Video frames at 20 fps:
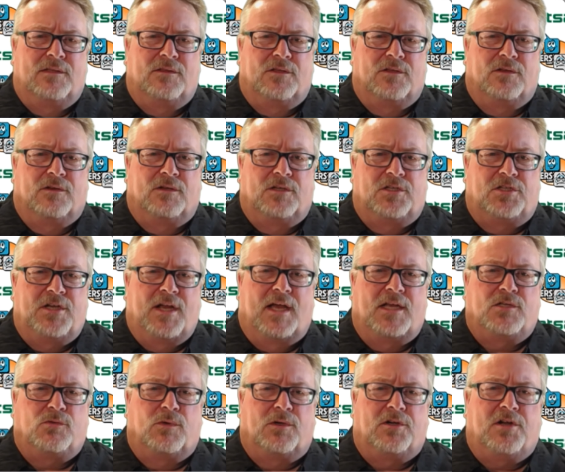The
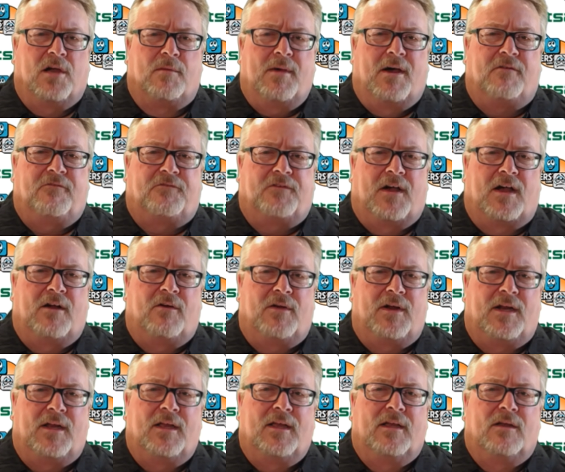Jazz will come out
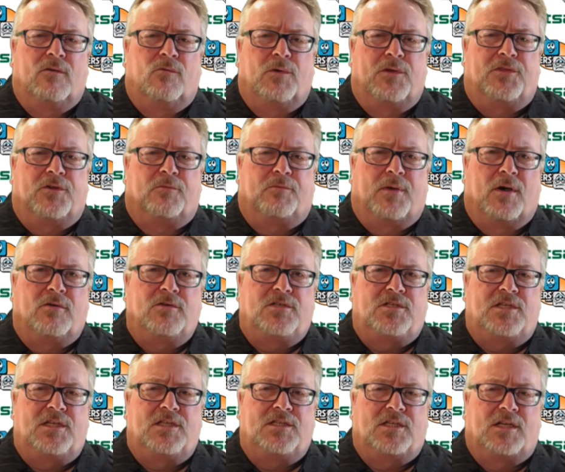firing with their
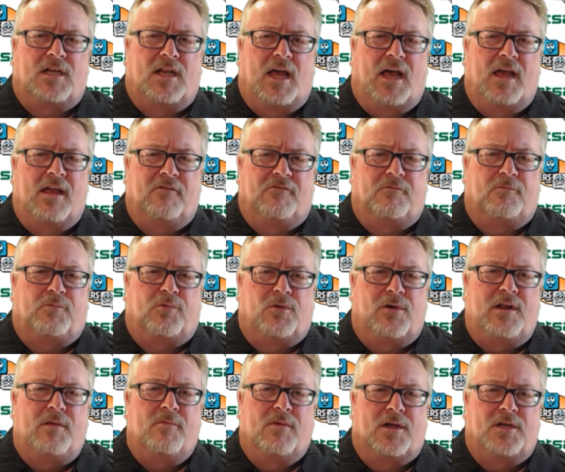postseason life
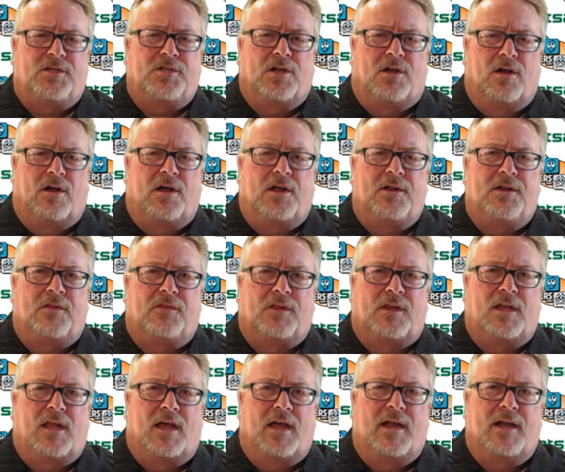pretty much on the
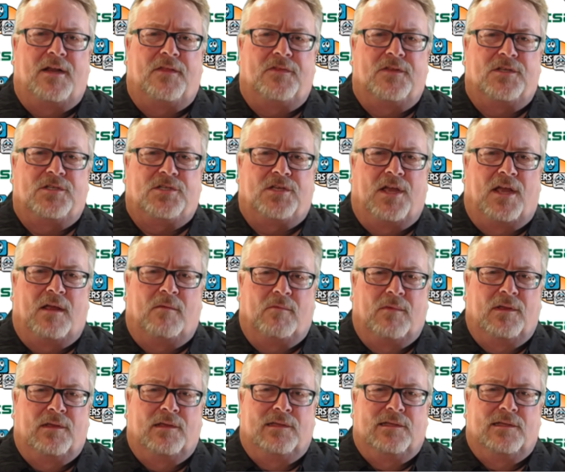line in this game.